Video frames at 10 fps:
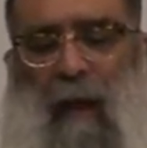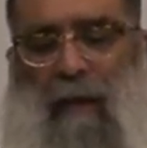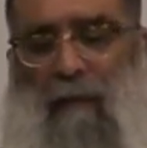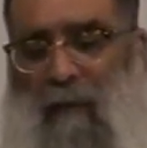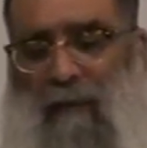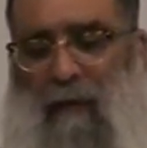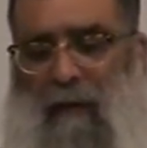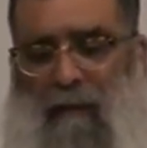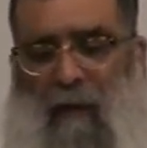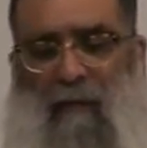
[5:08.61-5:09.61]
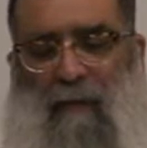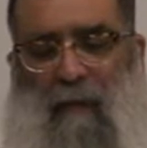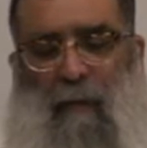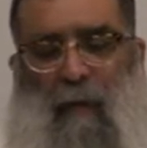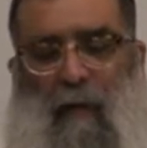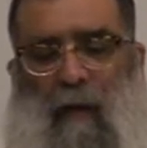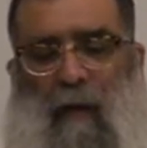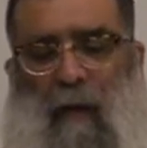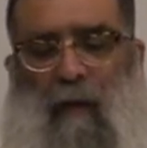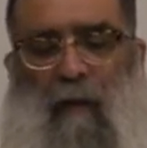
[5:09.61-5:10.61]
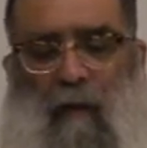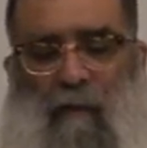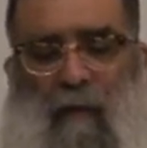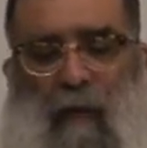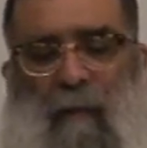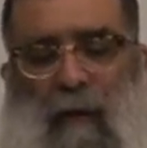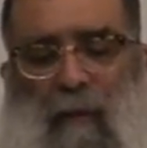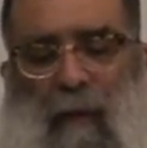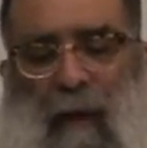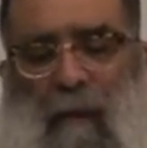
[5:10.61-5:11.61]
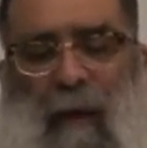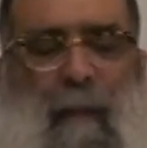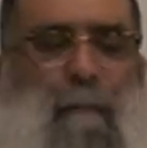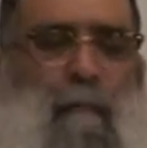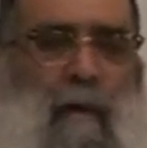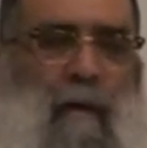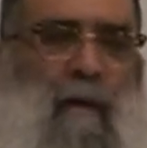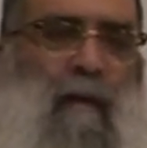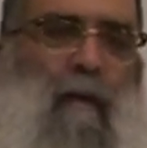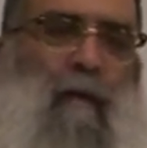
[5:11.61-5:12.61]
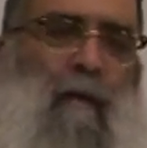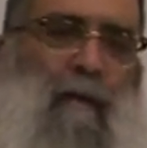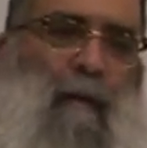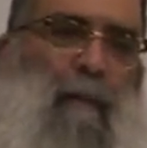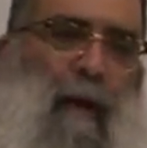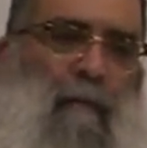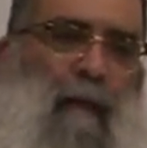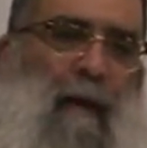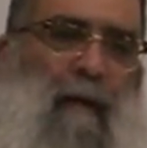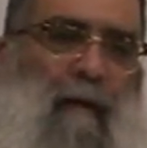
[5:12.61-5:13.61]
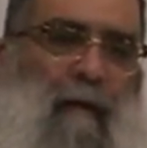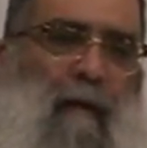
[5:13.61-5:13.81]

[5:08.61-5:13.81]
And the reason is very simple: in order for him not to become a burden on the public,